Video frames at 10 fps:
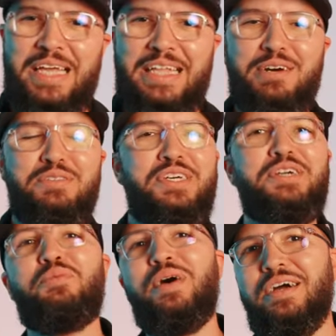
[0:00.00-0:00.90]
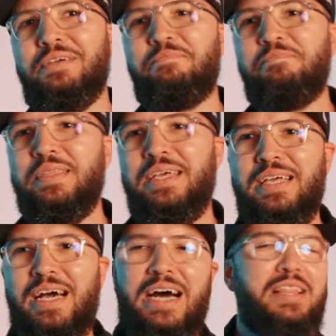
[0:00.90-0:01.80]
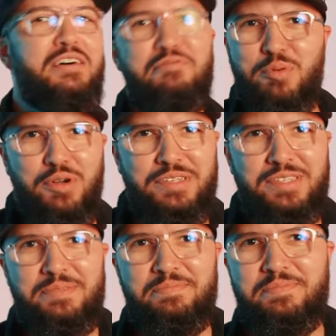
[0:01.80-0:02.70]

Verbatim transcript: And I'll tell you why. I love books.